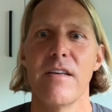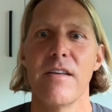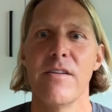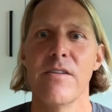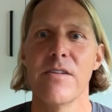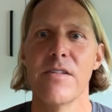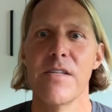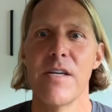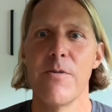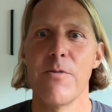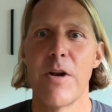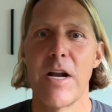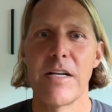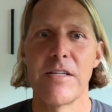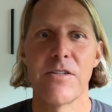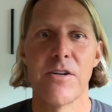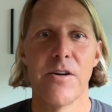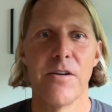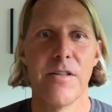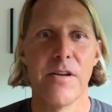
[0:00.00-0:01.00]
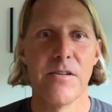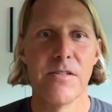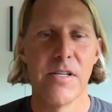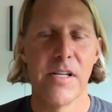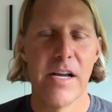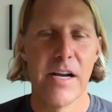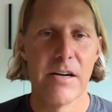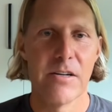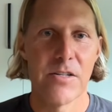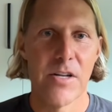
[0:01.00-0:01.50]
You'll see when I turn those
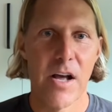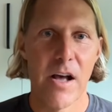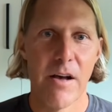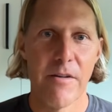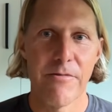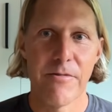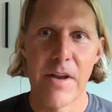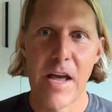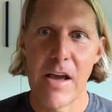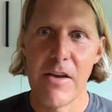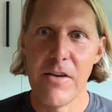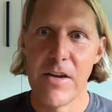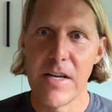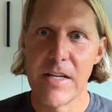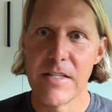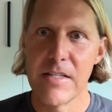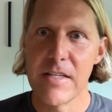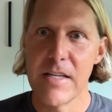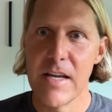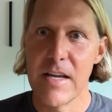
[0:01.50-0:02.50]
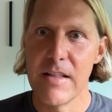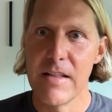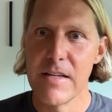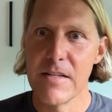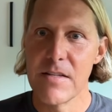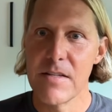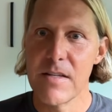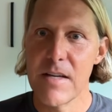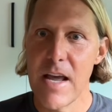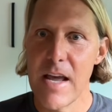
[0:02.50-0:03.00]
layers off, now you can see the
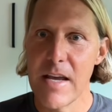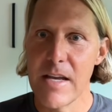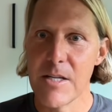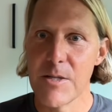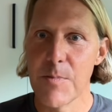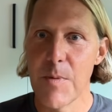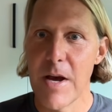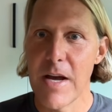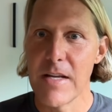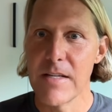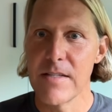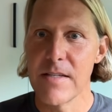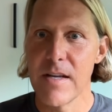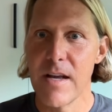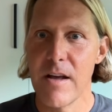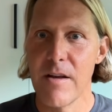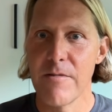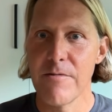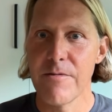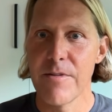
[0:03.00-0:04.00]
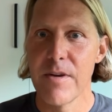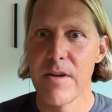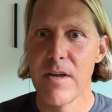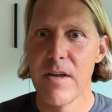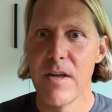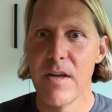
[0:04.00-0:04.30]
snake is by itself